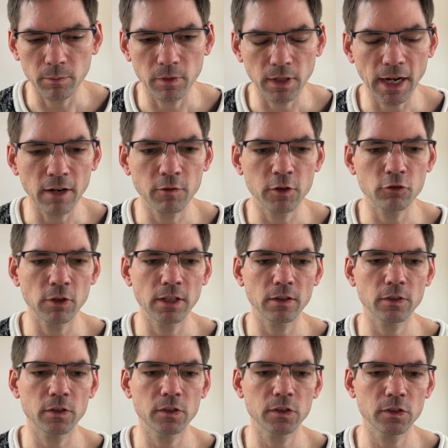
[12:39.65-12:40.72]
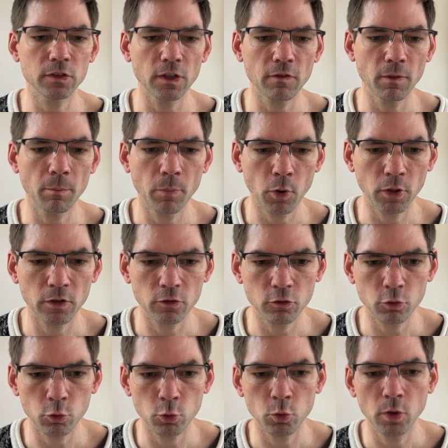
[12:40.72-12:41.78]
The average rating is
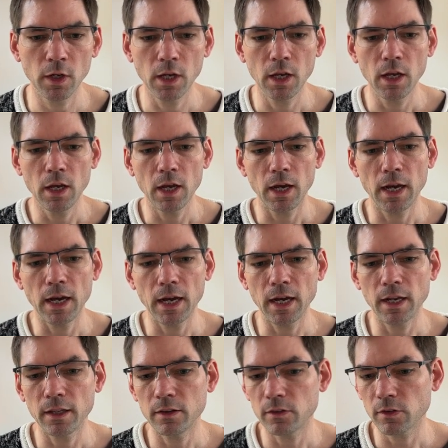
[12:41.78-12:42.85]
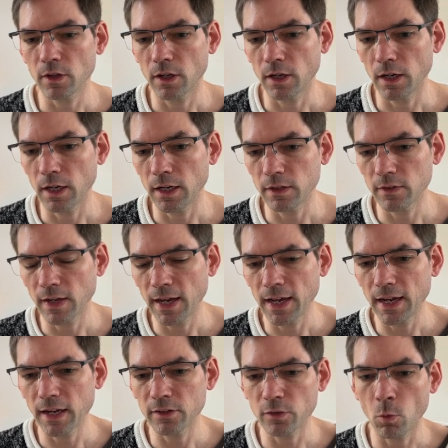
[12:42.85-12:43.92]
7.2 and it
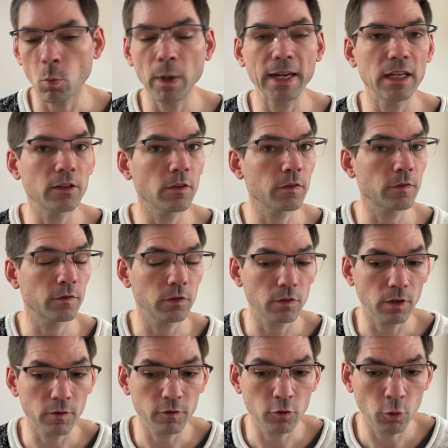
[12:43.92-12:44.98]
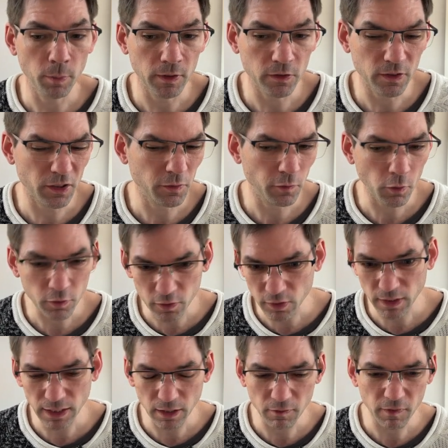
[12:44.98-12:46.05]
has a weight of 2.64, so
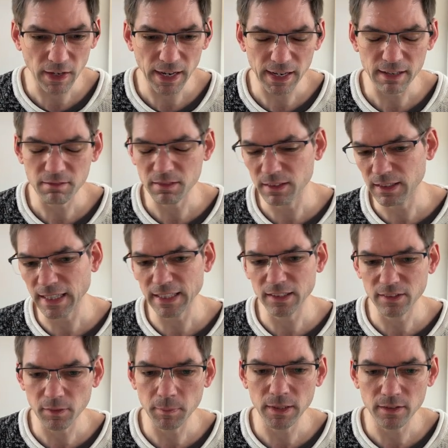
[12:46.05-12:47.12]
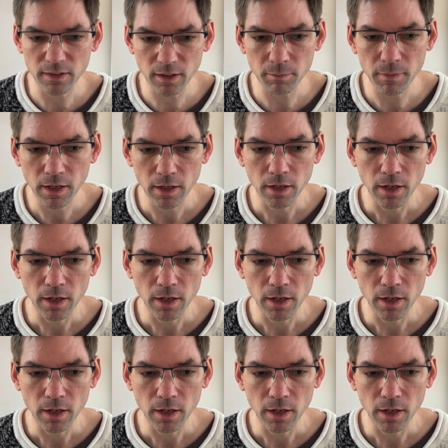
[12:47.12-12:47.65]
kind of light to medium.